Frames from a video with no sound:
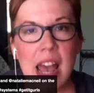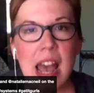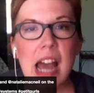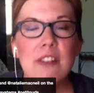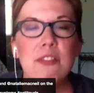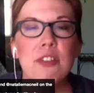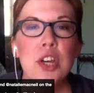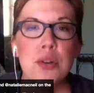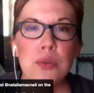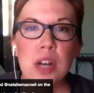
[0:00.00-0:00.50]

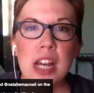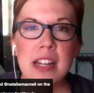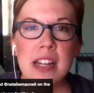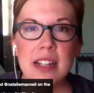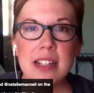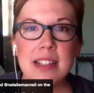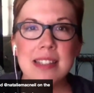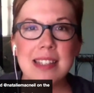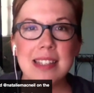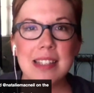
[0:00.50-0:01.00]
And if you can,
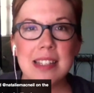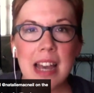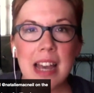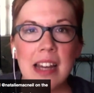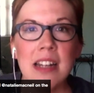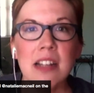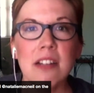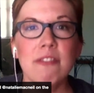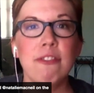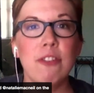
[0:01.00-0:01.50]

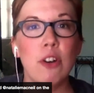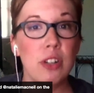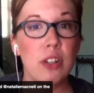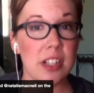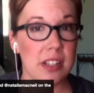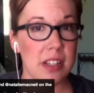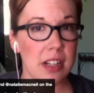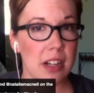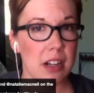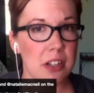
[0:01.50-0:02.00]
instead of
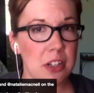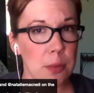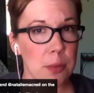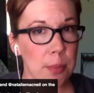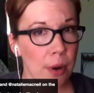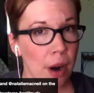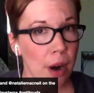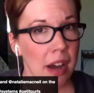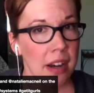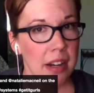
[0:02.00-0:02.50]
focusing on your
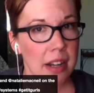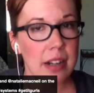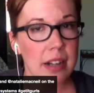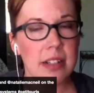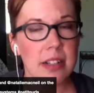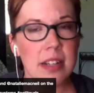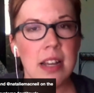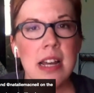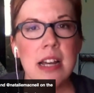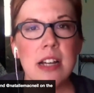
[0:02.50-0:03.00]

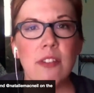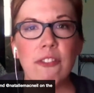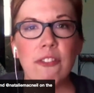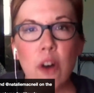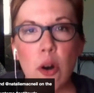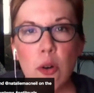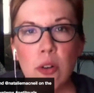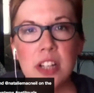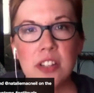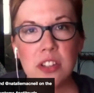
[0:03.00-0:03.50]
product,
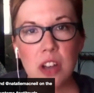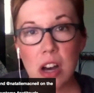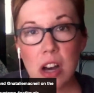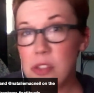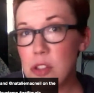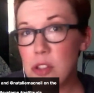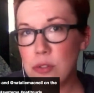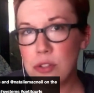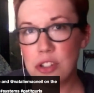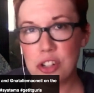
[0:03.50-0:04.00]
focus on
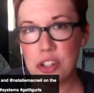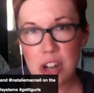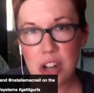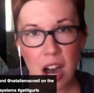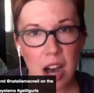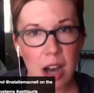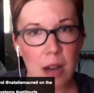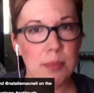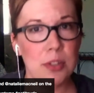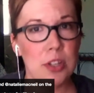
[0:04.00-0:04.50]
those
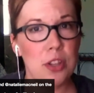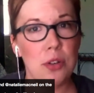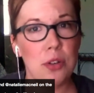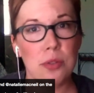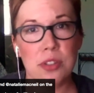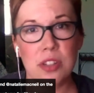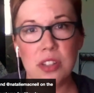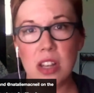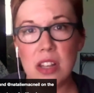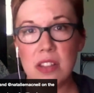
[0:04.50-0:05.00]
jobs,
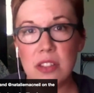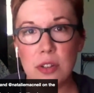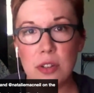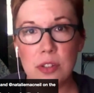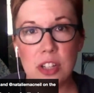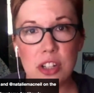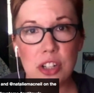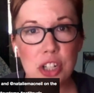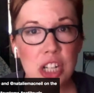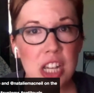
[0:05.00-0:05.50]
those
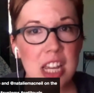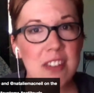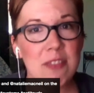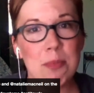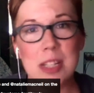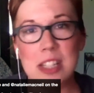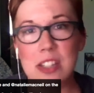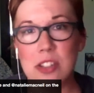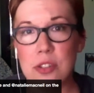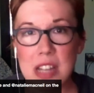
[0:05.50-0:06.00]

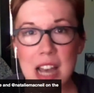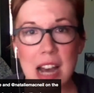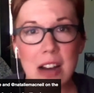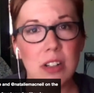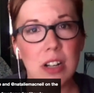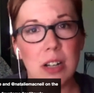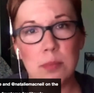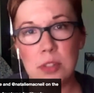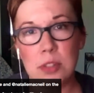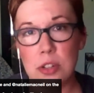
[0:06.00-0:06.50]
achievements, those
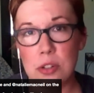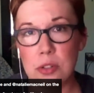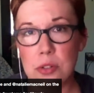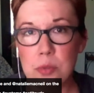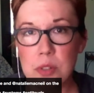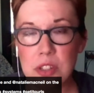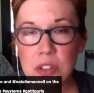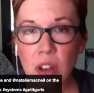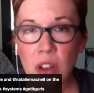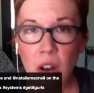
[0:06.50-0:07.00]
outcomes, those
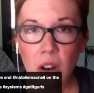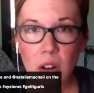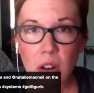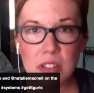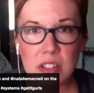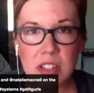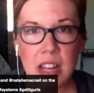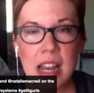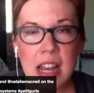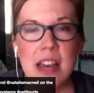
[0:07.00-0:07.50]

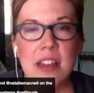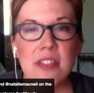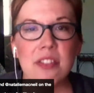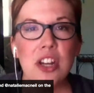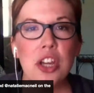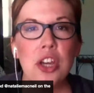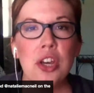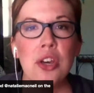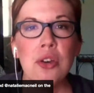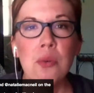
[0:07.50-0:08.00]
results,
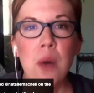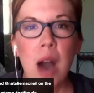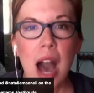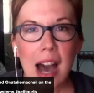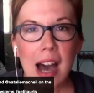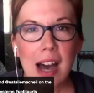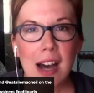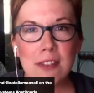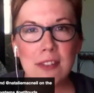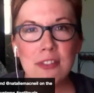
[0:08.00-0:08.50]
then you
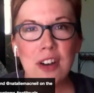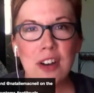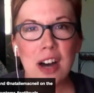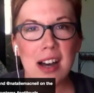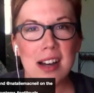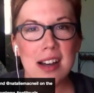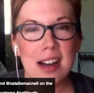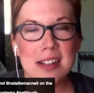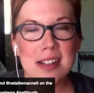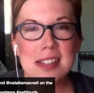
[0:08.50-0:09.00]
have
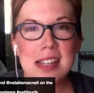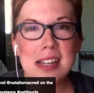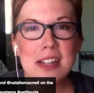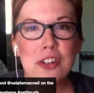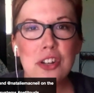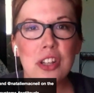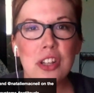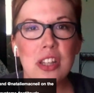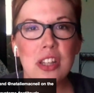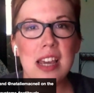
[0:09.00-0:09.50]

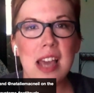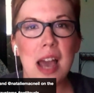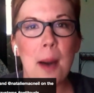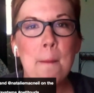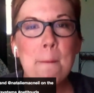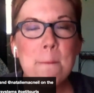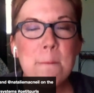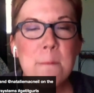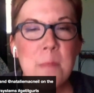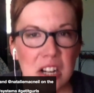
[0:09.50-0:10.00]
essentially a
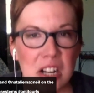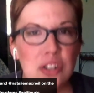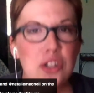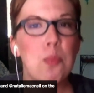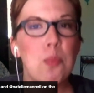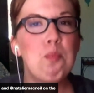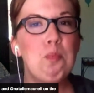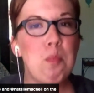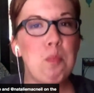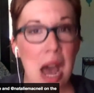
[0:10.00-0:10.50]
much
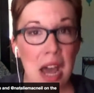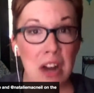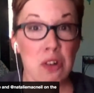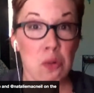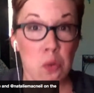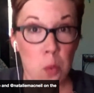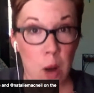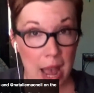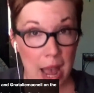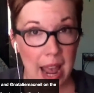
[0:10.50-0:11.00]
better
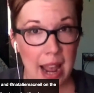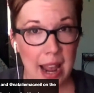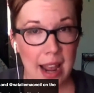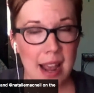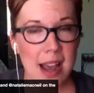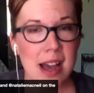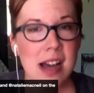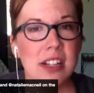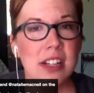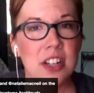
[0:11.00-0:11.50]
way
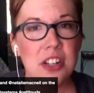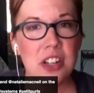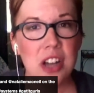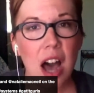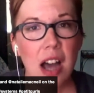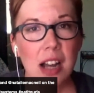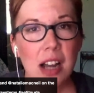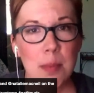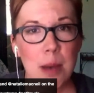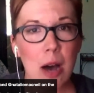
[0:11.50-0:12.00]
to
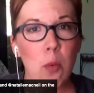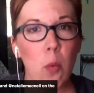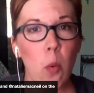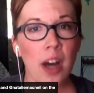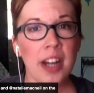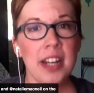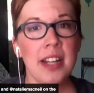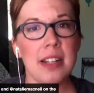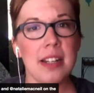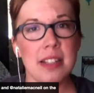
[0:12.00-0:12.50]
talk about what
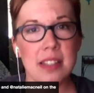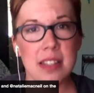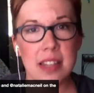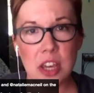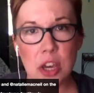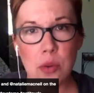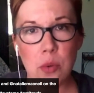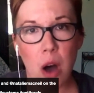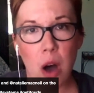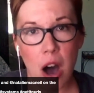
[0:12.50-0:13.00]
it is that
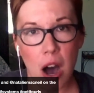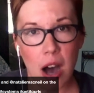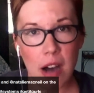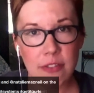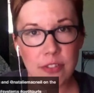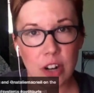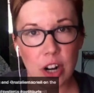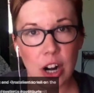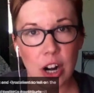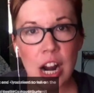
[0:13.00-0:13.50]
you
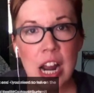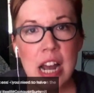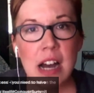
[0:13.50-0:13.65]
offer